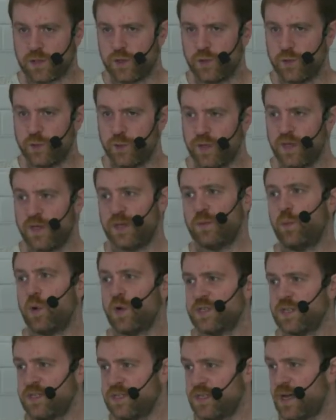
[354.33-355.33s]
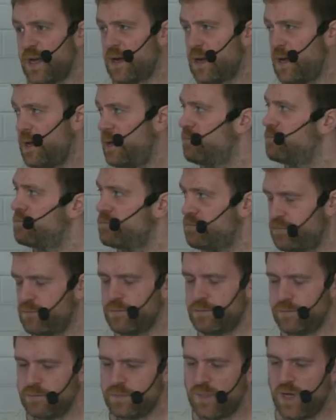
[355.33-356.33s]
who did what exactly,
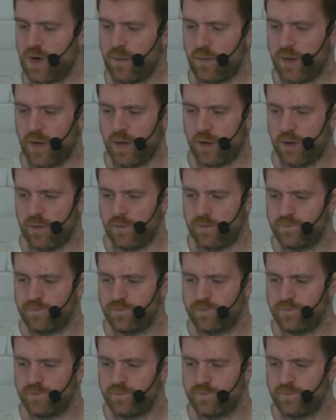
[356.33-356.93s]
that would be good.